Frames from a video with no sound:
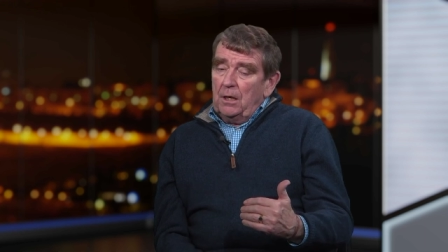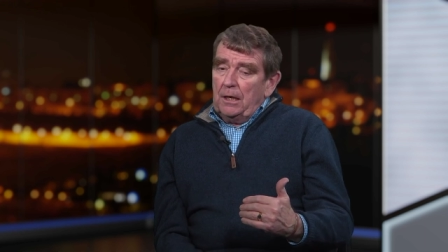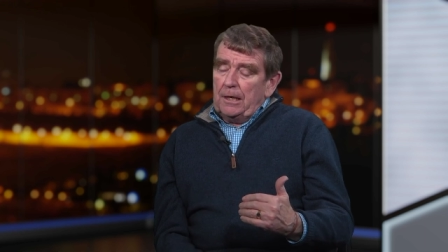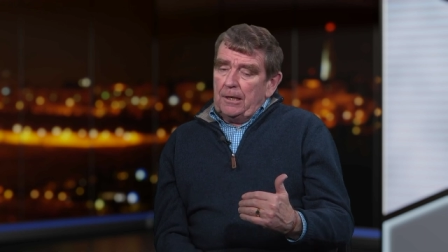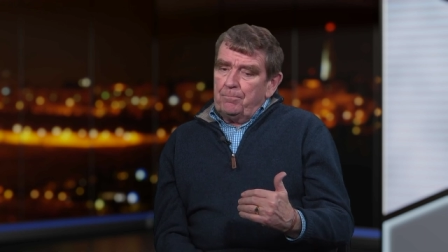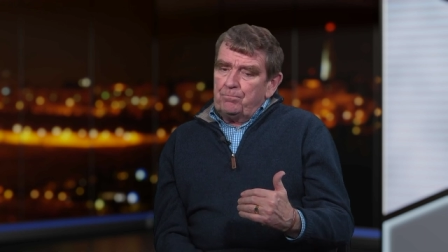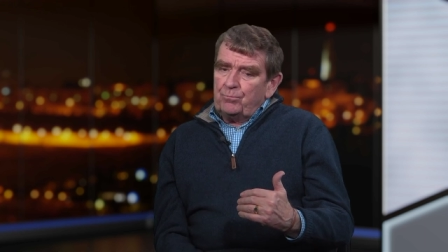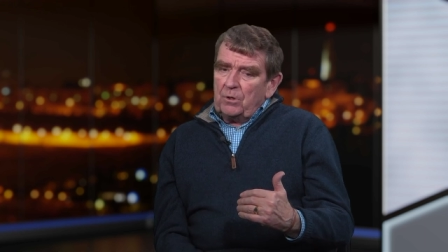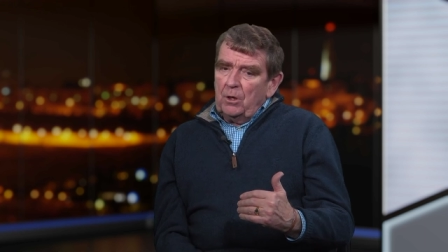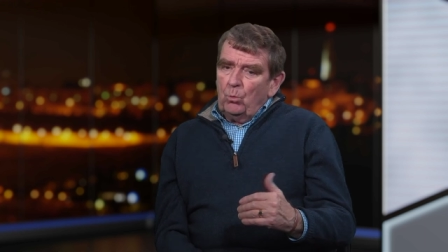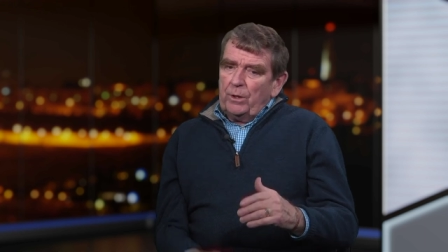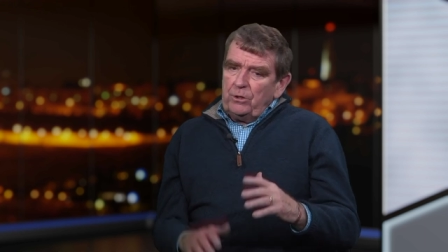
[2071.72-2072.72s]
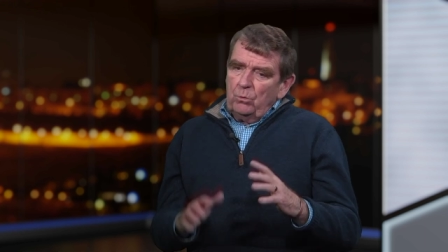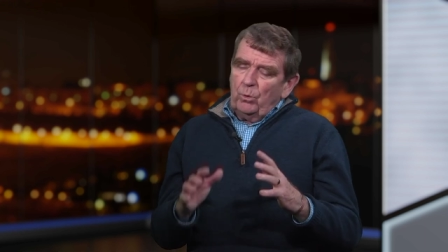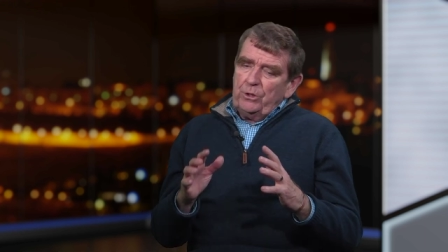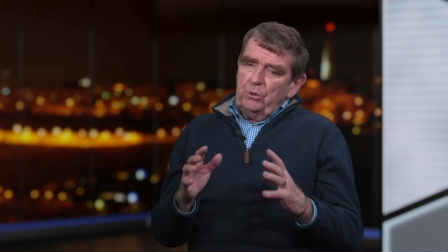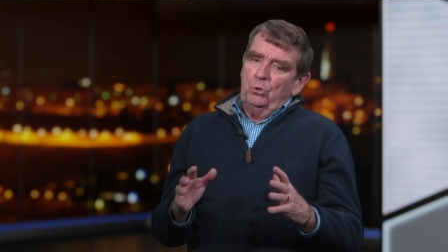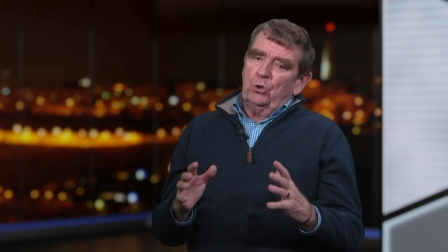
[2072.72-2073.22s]
Um, when, you,
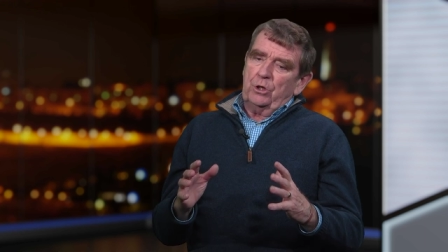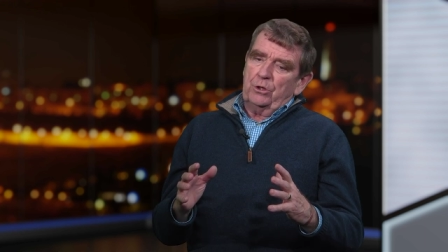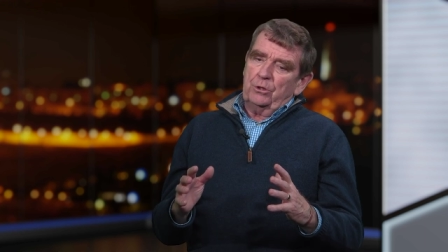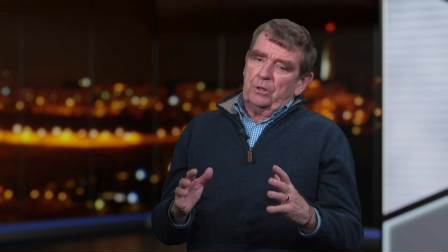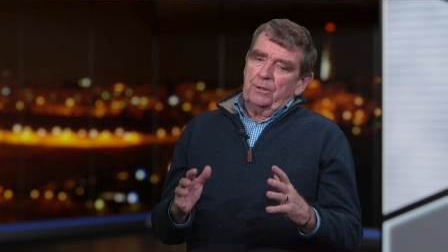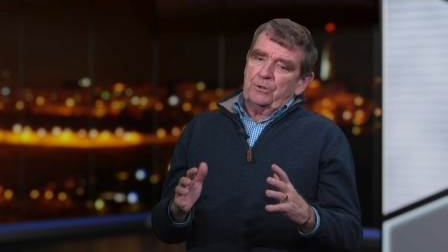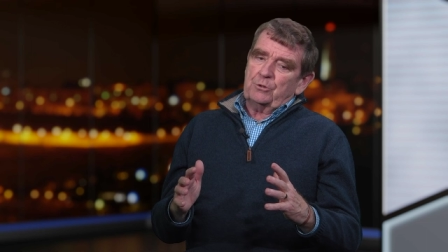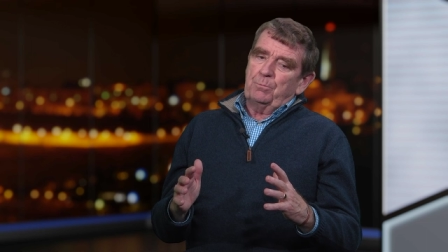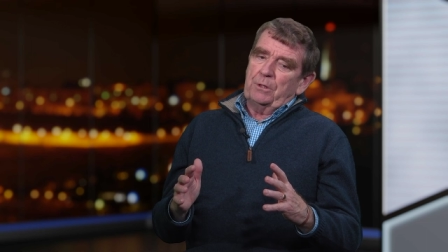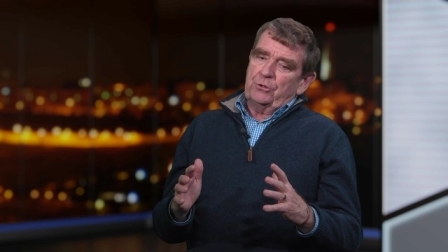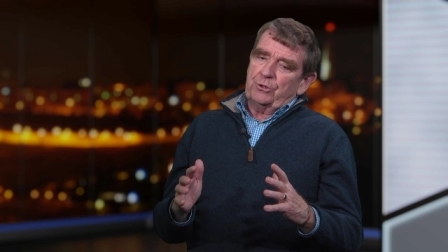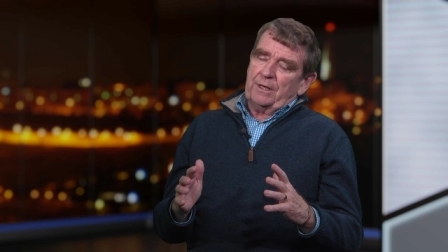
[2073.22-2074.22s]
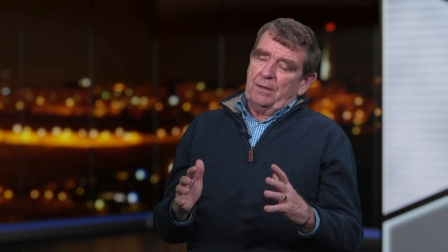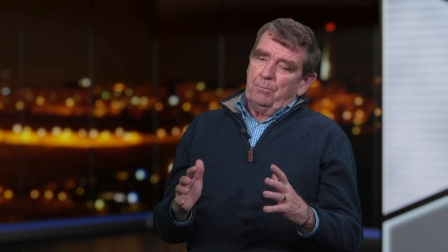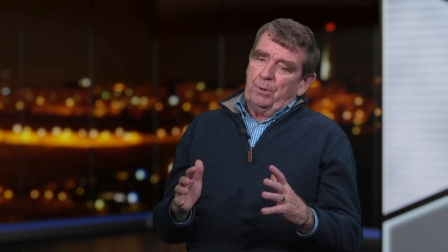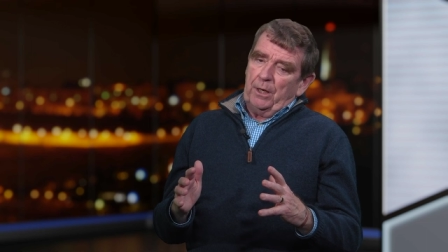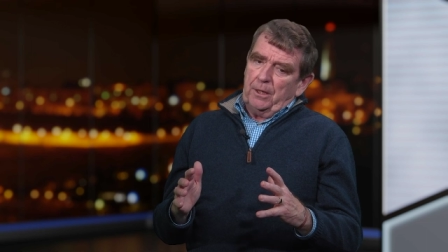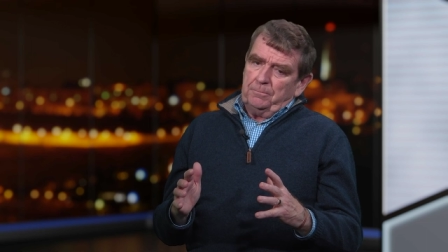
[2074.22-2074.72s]
when you look at this military
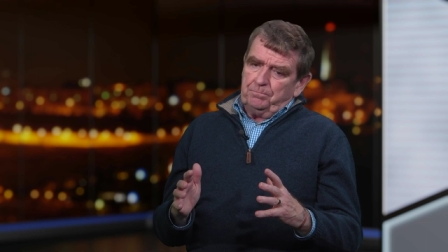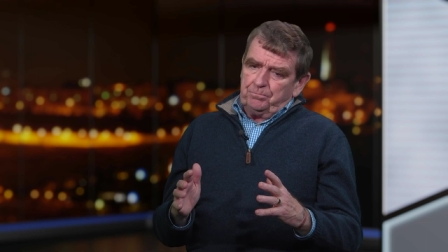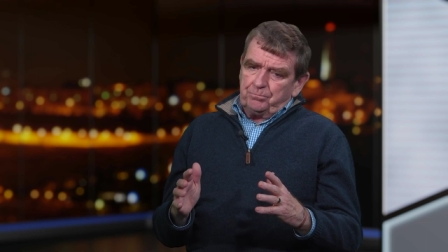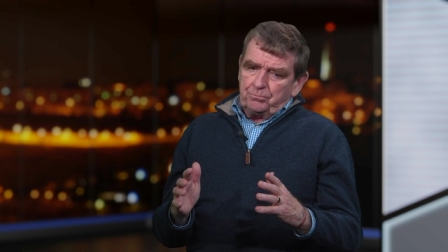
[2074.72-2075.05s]
campaign,